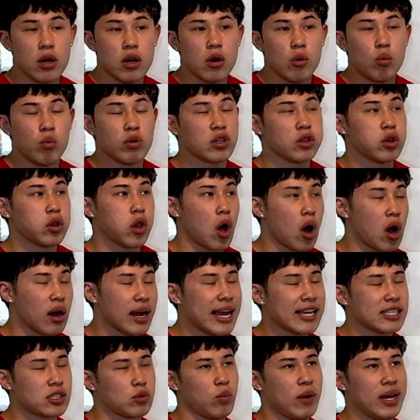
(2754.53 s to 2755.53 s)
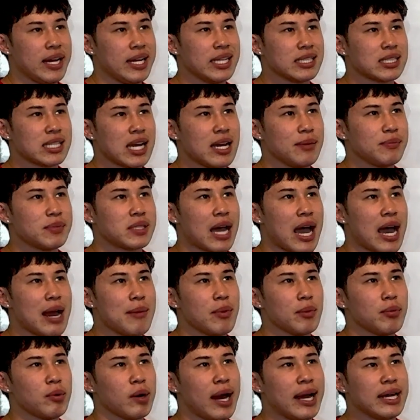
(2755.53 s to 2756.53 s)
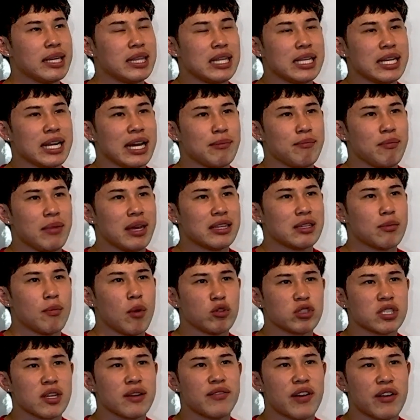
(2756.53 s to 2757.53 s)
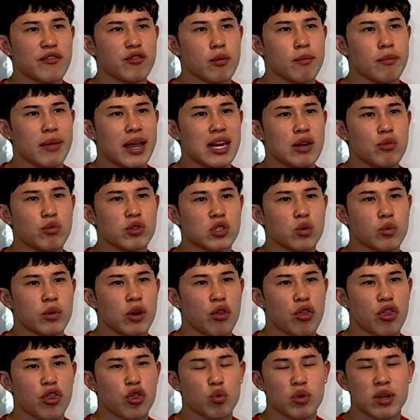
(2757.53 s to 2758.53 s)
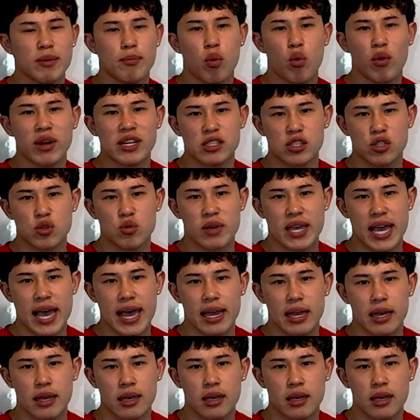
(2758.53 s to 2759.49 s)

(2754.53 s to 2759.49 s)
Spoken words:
With long ass waiting times, I remember the most I've ever made was around 3.2K.